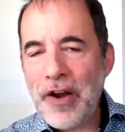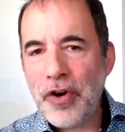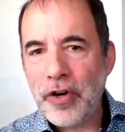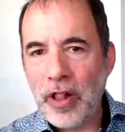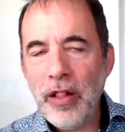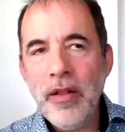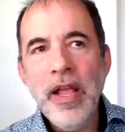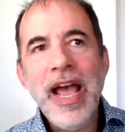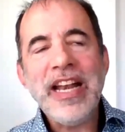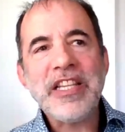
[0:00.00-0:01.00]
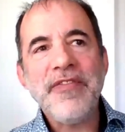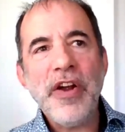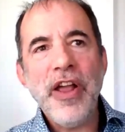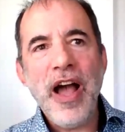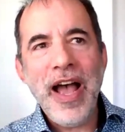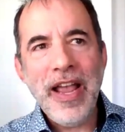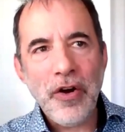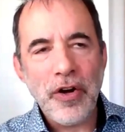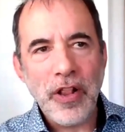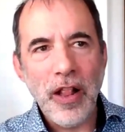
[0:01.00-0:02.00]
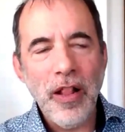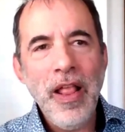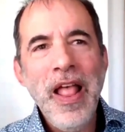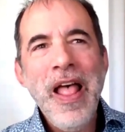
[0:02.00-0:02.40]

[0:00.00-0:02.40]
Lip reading: hurdle, and it's a very high hurdle,